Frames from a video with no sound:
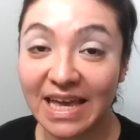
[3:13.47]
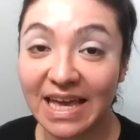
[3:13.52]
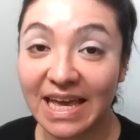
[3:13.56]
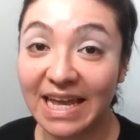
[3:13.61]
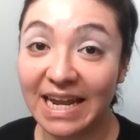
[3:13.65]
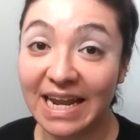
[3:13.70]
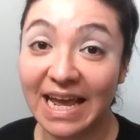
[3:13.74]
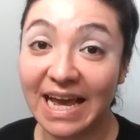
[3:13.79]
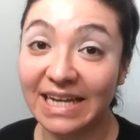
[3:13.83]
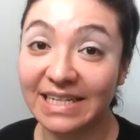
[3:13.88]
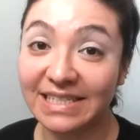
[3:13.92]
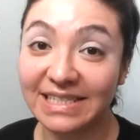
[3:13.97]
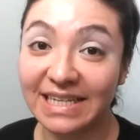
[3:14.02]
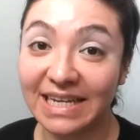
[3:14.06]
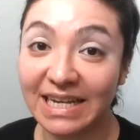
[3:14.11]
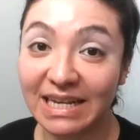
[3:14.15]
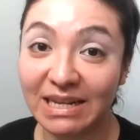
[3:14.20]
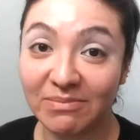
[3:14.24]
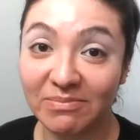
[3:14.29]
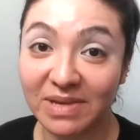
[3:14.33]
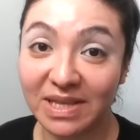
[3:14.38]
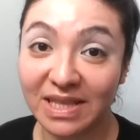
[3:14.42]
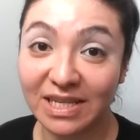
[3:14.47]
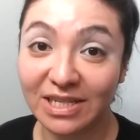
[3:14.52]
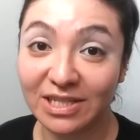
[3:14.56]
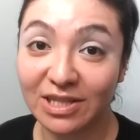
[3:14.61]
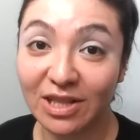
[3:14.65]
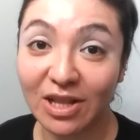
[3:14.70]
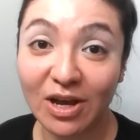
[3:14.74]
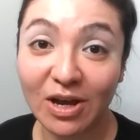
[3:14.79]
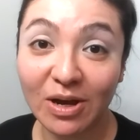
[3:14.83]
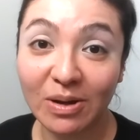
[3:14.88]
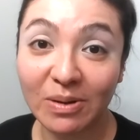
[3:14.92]
And it has taken me this
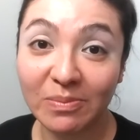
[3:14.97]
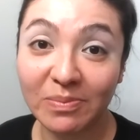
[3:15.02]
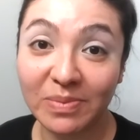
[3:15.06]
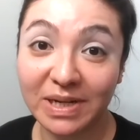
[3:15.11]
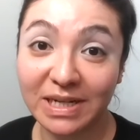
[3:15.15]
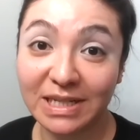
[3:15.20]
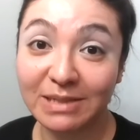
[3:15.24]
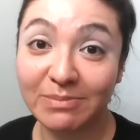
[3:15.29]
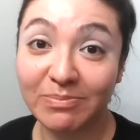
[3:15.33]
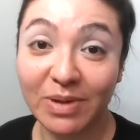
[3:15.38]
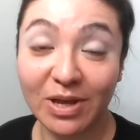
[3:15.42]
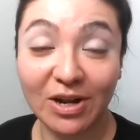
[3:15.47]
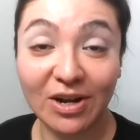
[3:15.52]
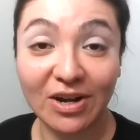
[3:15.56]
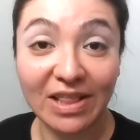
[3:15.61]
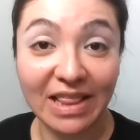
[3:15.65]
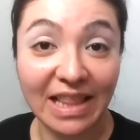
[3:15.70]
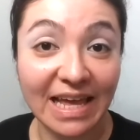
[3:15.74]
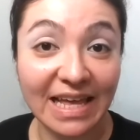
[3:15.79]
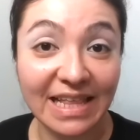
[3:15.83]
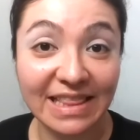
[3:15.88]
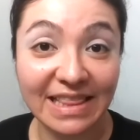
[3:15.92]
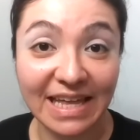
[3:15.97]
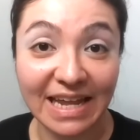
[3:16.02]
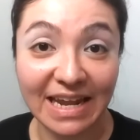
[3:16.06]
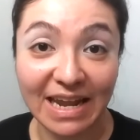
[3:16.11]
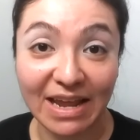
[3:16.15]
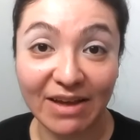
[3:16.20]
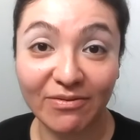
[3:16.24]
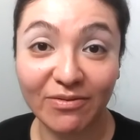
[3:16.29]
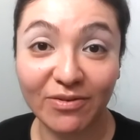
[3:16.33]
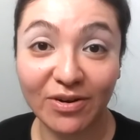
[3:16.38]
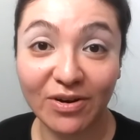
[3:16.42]
long, but it's better late than
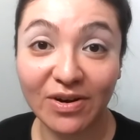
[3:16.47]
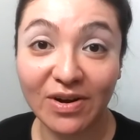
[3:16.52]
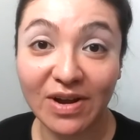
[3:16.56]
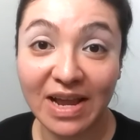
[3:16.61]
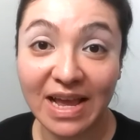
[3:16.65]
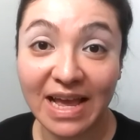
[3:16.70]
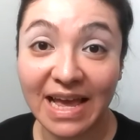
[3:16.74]
never.